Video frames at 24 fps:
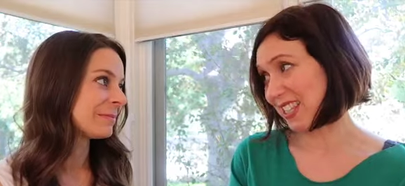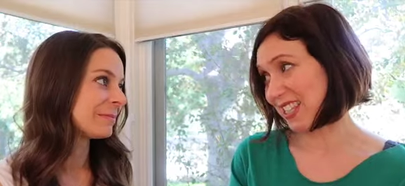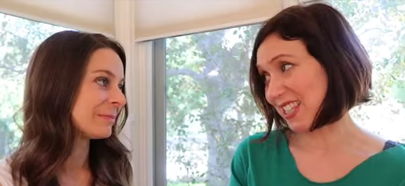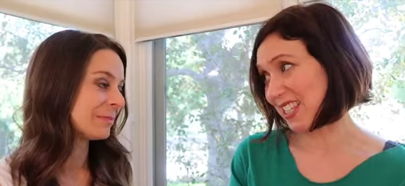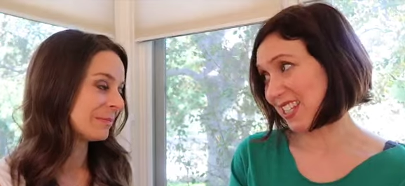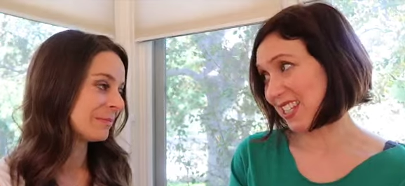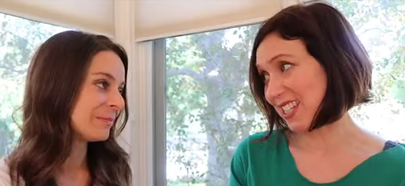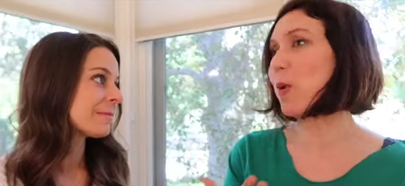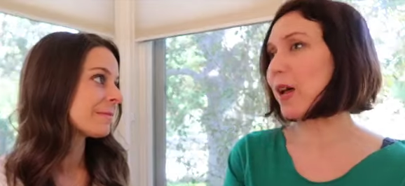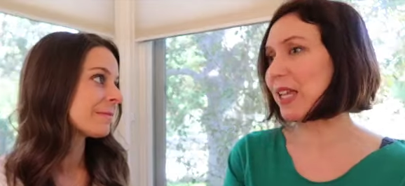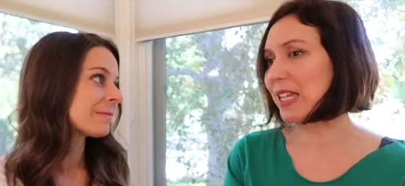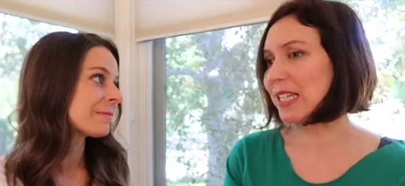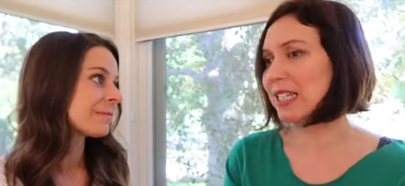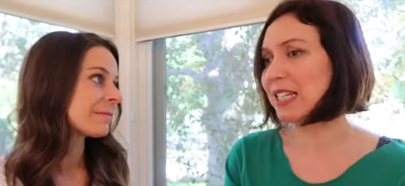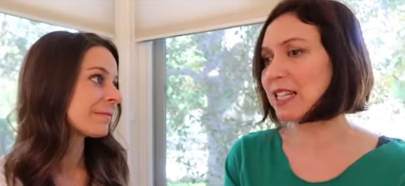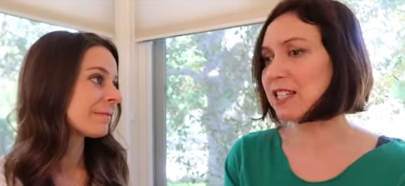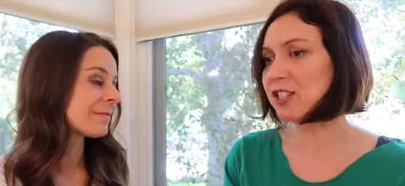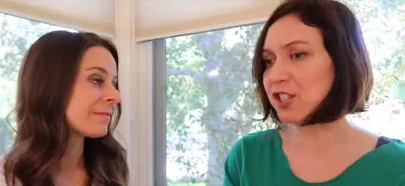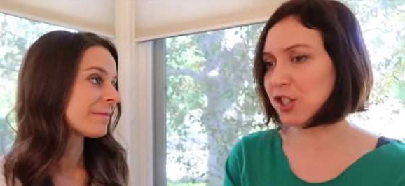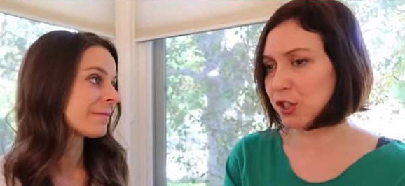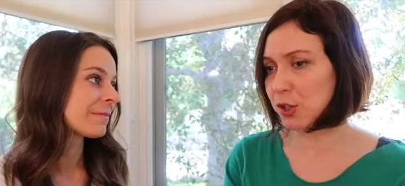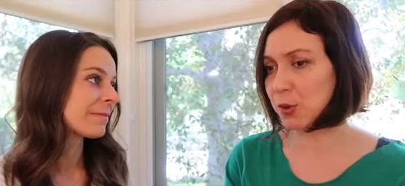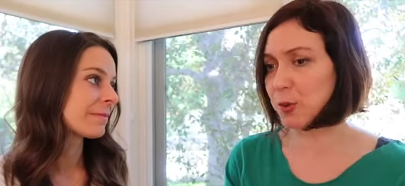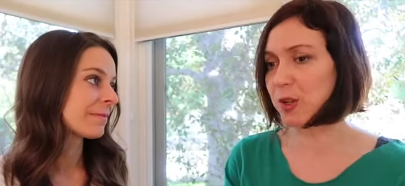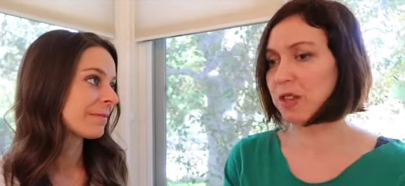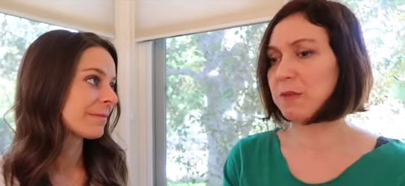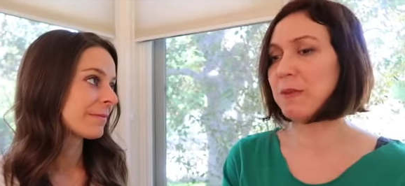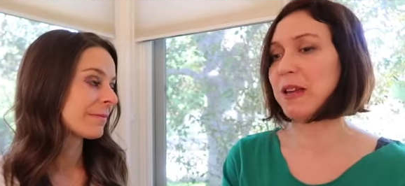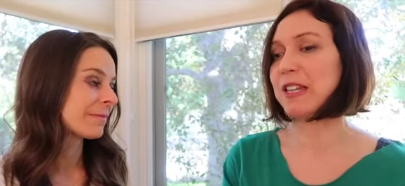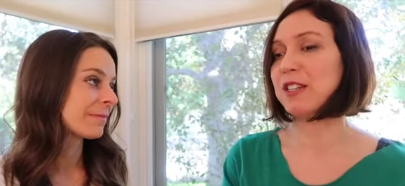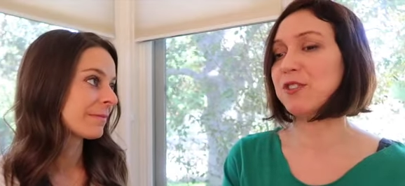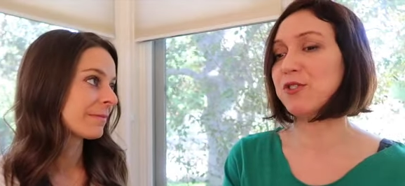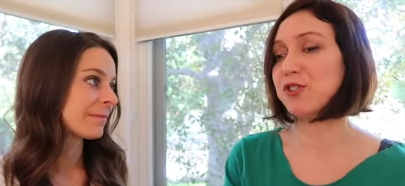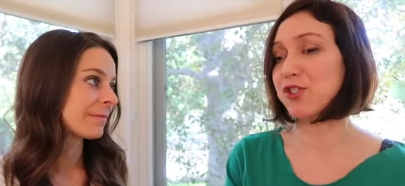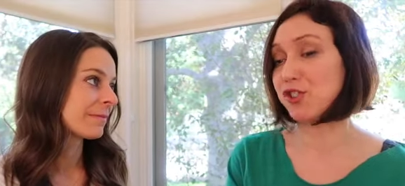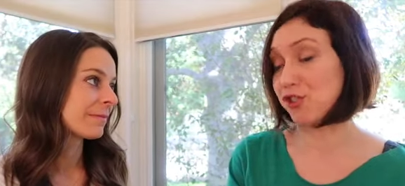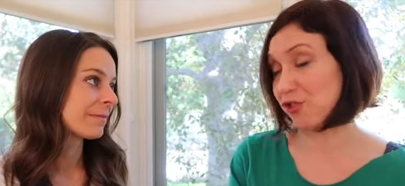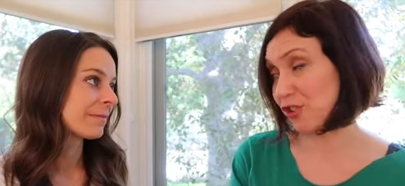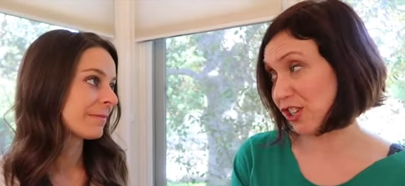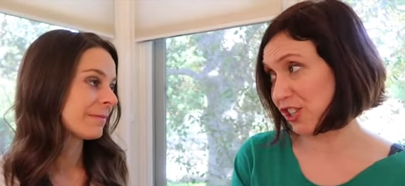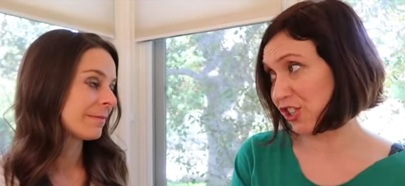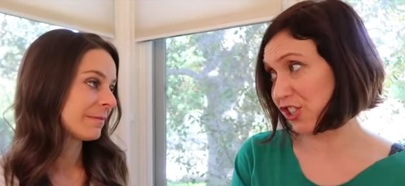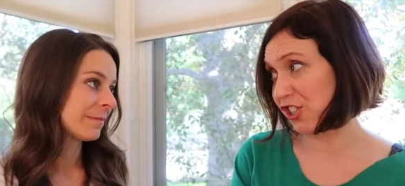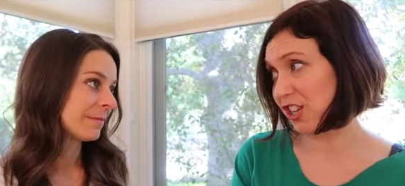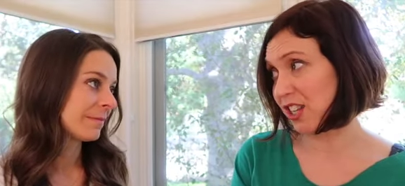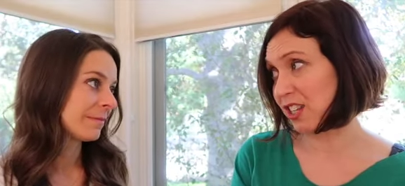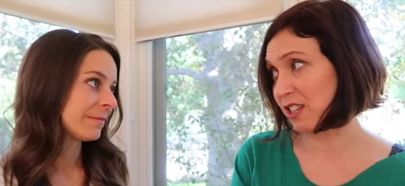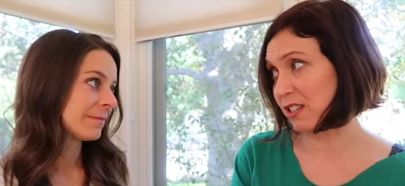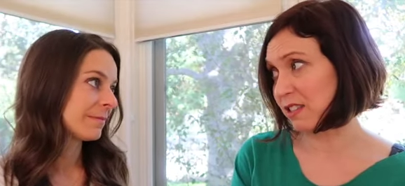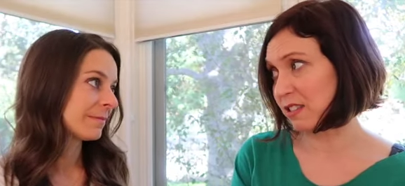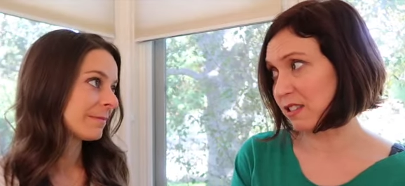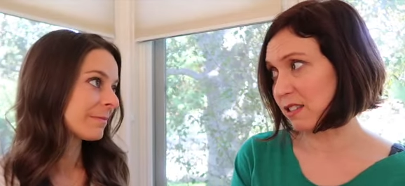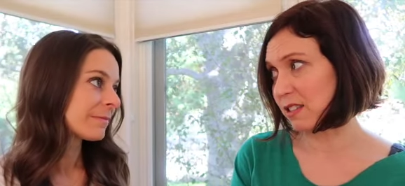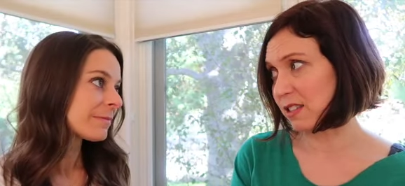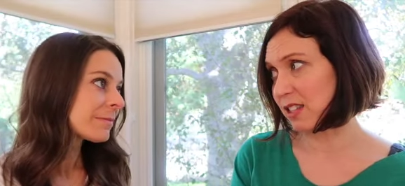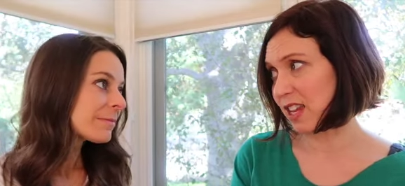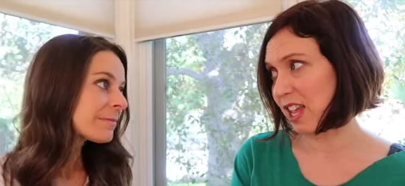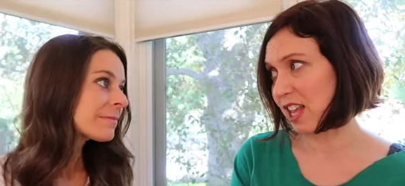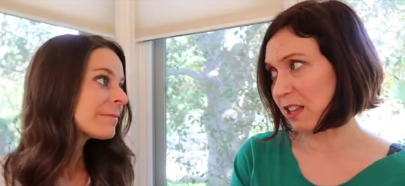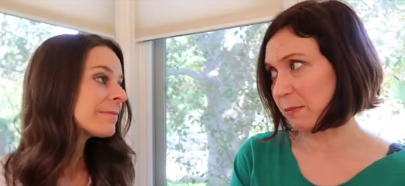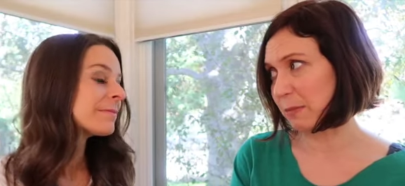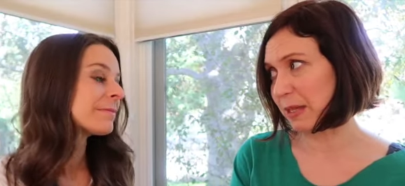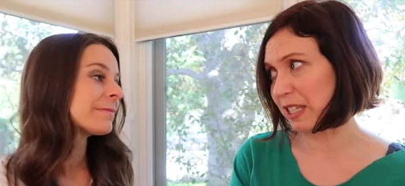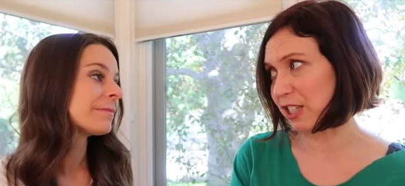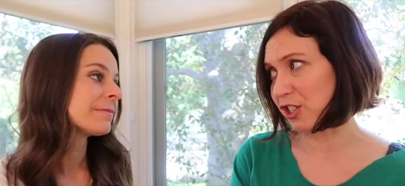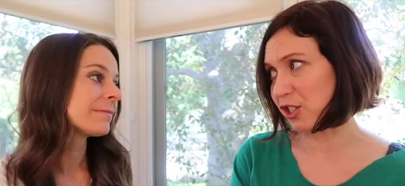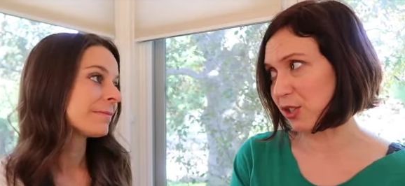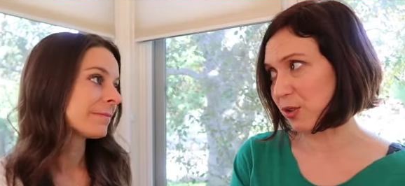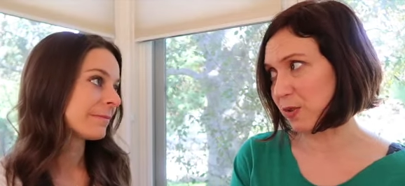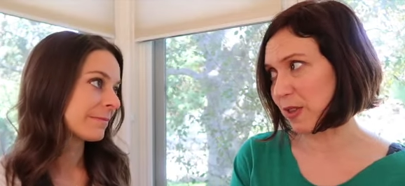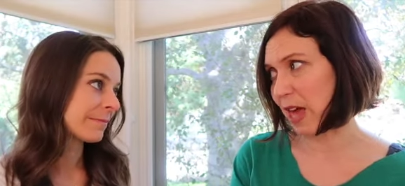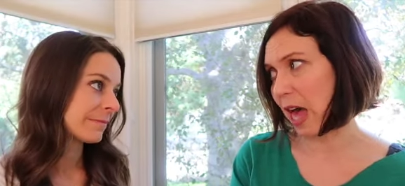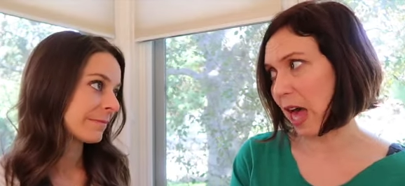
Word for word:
Speaker 1: Mm-hmm. What can I do with my nutrition to help me do